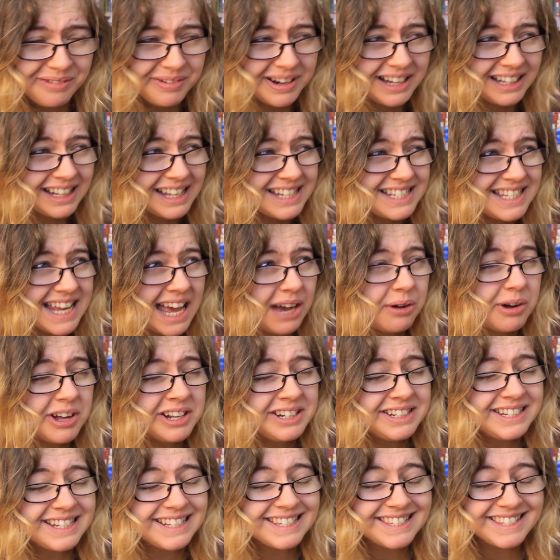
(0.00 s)
realised how
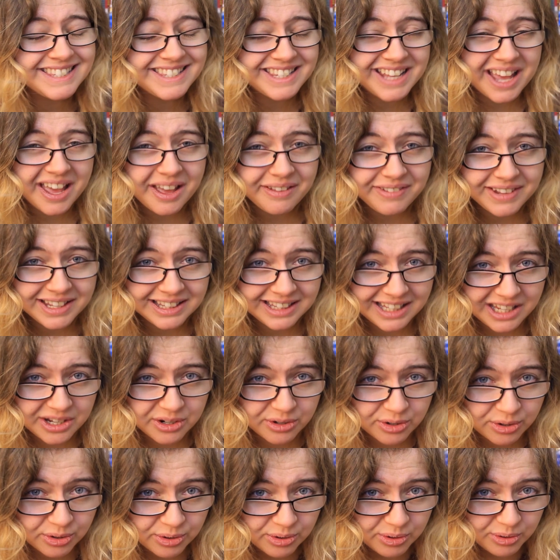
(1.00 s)
undeservingly
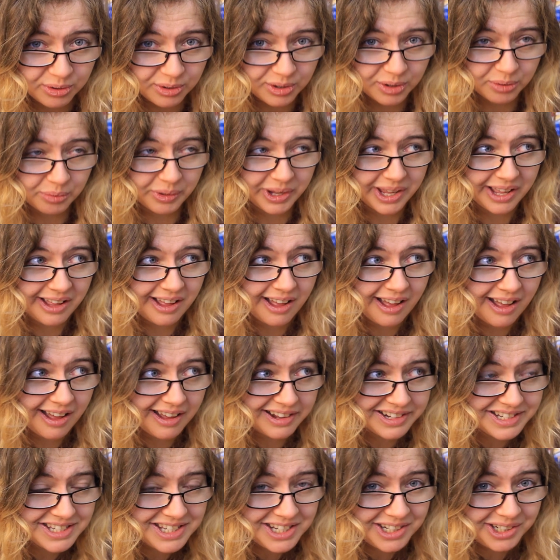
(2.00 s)
cruel we
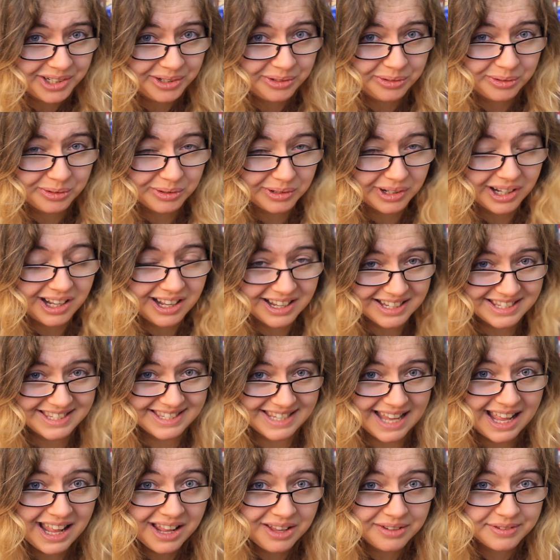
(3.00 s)
are to
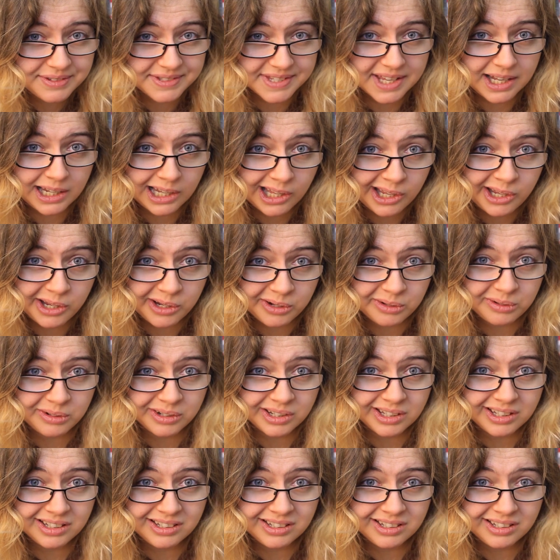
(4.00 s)
ourselves alone.